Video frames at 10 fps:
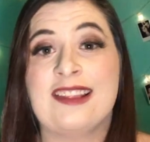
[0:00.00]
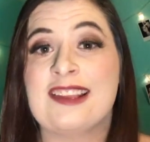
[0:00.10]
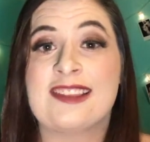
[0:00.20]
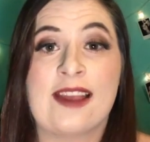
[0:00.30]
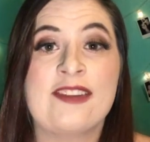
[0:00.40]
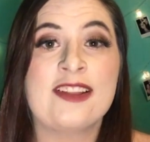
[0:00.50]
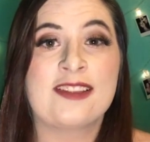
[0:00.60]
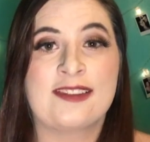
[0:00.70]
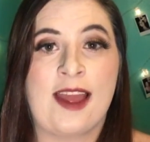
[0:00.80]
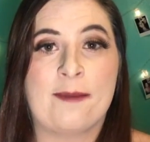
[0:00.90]
The seventh
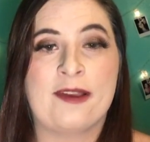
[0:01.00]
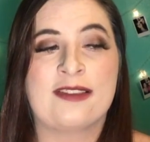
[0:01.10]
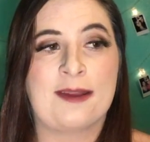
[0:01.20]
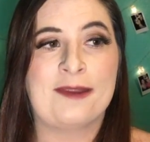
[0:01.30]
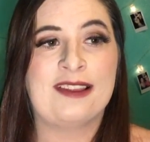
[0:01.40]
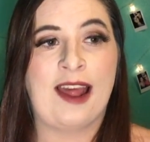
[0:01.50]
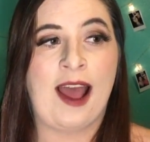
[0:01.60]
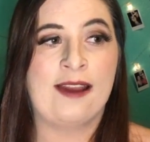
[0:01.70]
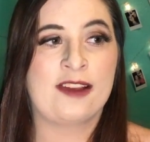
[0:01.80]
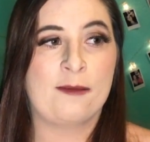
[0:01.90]
step is something that
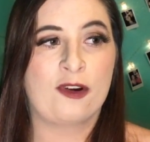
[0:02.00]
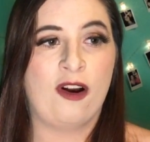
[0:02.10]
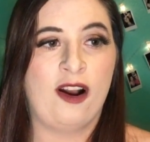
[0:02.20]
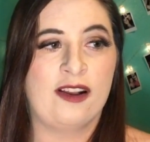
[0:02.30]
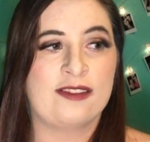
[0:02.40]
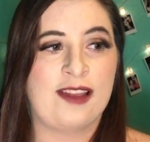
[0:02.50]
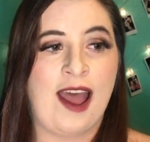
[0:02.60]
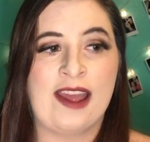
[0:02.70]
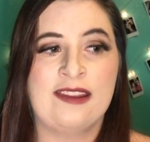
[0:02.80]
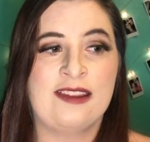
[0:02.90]
I've come across
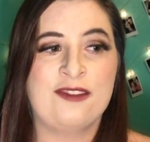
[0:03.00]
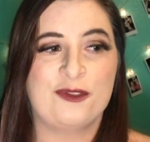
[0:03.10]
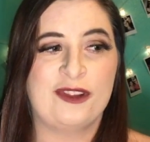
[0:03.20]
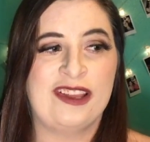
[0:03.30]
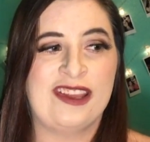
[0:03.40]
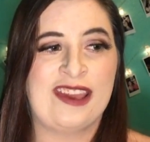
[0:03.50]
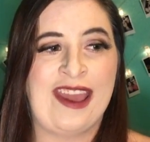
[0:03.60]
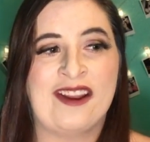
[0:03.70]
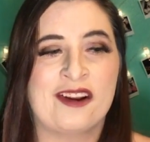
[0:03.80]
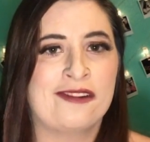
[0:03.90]
I didn't really
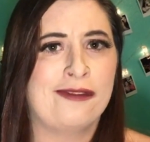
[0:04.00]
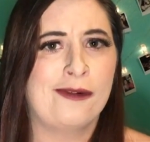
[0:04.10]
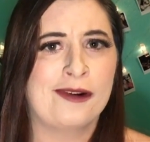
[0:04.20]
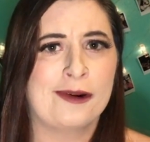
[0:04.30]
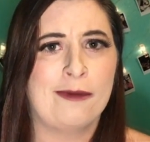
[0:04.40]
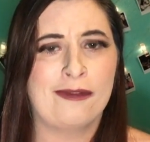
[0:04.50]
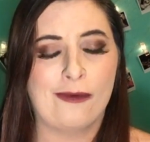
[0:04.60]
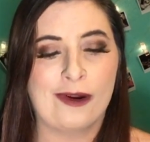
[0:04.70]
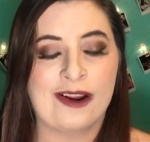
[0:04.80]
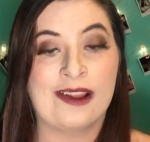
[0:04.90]
care for
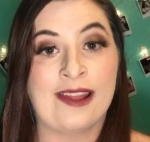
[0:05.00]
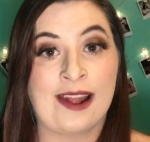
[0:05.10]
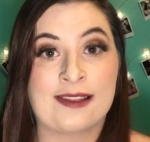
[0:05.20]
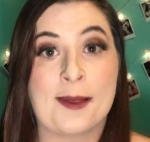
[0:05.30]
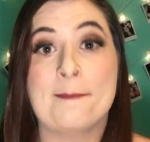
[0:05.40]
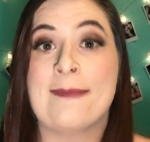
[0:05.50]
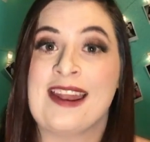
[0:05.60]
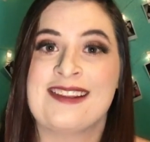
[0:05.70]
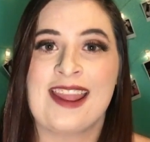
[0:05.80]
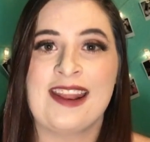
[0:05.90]
before, and that's
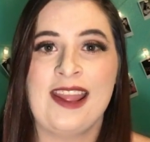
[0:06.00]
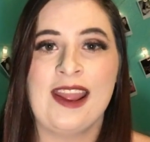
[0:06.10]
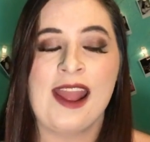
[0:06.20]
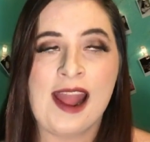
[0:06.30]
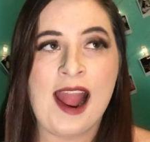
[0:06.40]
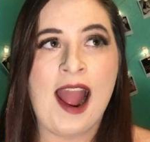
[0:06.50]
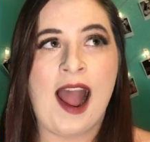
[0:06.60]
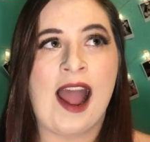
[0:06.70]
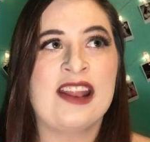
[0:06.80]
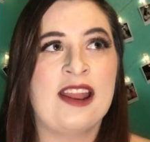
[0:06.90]
meditating.
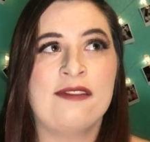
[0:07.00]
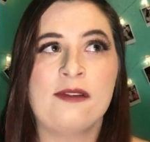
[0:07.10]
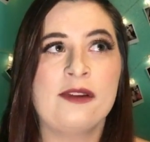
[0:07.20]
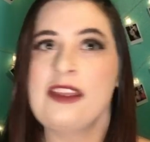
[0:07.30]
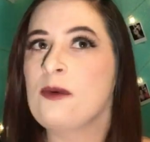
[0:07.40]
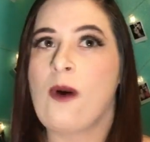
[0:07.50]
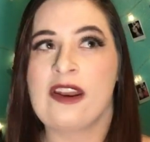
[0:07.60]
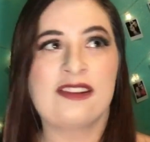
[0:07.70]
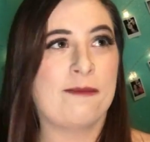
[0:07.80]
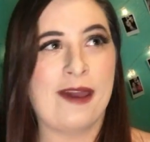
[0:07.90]
I never really
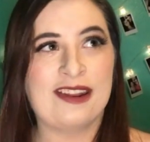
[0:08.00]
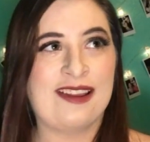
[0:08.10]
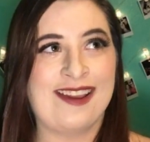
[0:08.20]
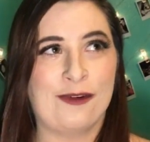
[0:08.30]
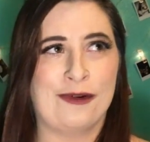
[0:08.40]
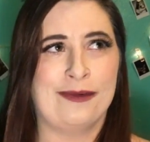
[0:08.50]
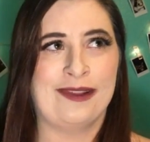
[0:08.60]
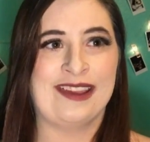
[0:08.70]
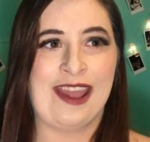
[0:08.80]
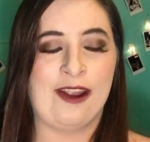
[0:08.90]
wanted to meditate or
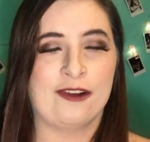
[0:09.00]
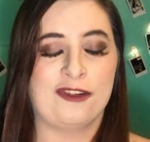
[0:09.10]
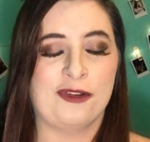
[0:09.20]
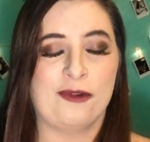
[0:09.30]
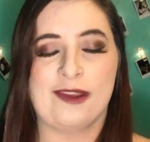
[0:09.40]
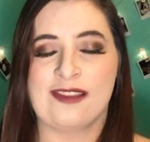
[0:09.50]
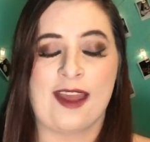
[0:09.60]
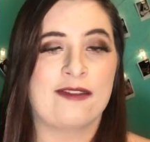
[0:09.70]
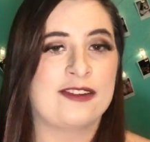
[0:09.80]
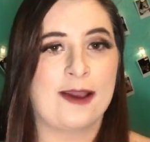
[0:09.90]
really cared to, because
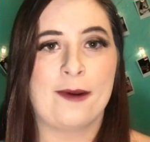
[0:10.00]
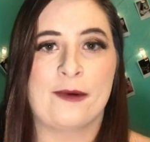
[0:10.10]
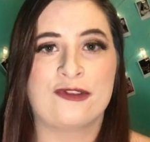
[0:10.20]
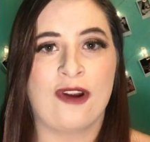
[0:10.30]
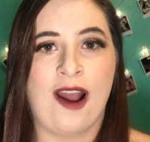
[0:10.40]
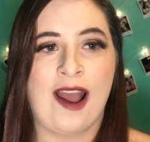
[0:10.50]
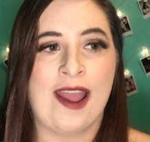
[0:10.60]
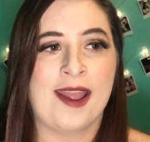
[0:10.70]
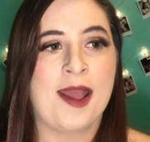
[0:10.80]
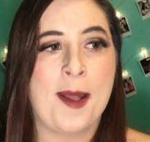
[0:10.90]
every time I would
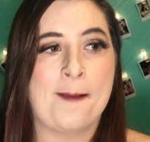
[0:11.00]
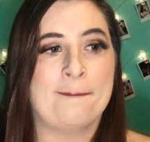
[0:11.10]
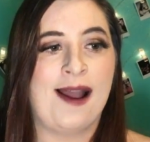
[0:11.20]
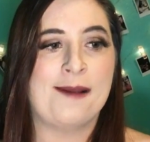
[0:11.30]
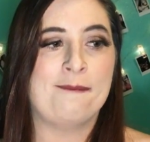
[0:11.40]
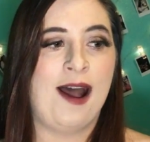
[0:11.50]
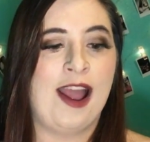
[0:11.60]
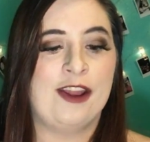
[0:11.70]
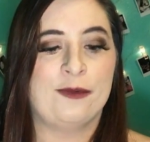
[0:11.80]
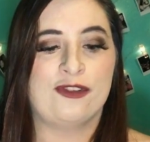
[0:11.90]
try, my
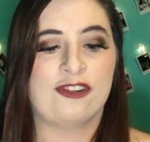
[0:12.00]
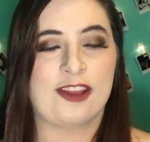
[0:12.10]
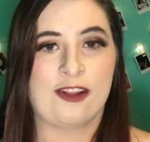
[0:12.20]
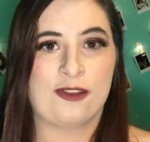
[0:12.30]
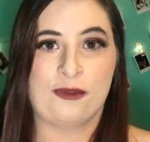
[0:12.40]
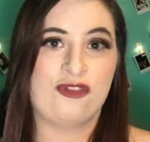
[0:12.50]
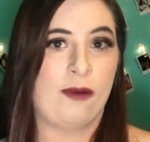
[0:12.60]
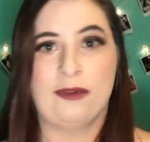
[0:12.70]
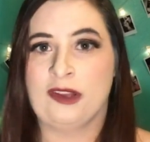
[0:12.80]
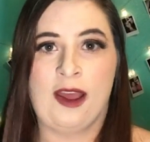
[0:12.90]
mind would just get so
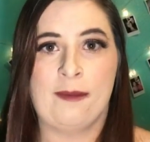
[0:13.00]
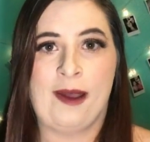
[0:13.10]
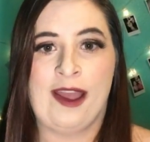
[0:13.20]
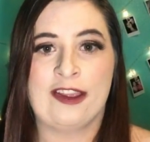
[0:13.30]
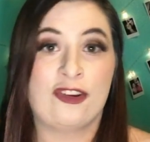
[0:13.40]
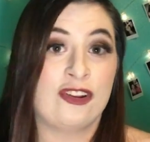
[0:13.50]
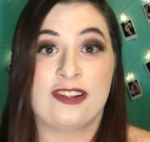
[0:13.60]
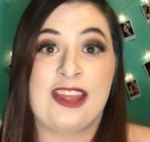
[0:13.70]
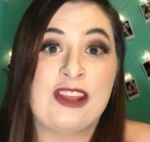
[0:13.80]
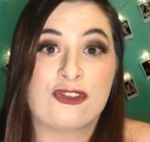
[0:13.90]
jumbled up, I
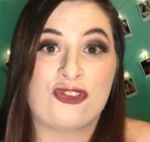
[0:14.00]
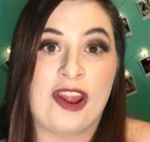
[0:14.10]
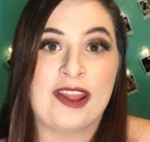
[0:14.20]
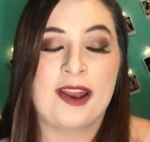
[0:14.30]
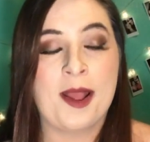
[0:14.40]
couldn't think straight.